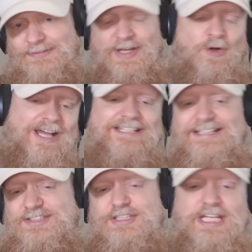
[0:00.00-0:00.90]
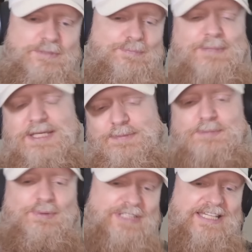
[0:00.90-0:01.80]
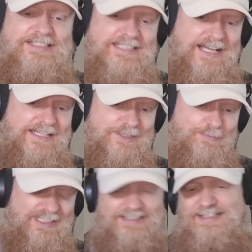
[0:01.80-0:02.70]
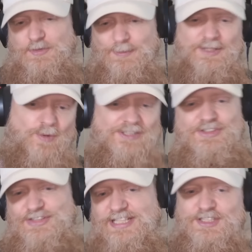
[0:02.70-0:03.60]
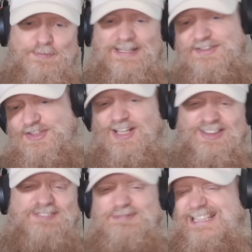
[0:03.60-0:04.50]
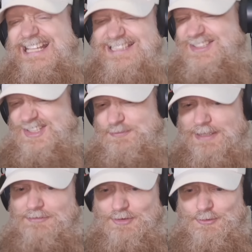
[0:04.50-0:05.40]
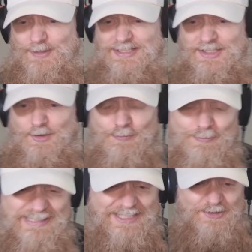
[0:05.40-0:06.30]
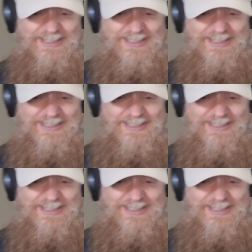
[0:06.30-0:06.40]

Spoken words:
The whole idea is to make people take a side because everybody wants to say it depends to all of them, and that just doesn't make for good radio. But then